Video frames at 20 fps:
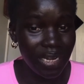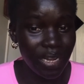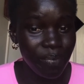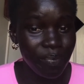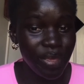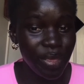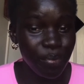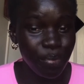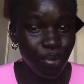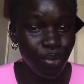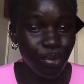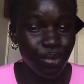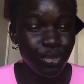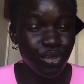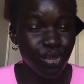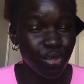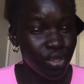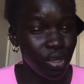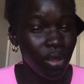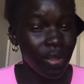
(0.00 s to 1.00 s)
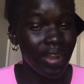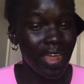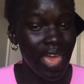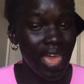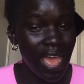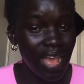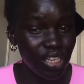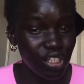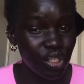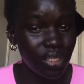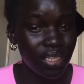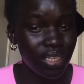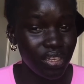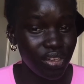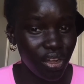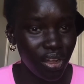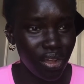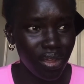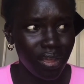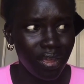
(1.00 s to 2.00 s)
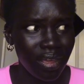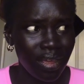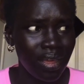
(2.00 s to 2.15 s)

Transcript: people do not actually know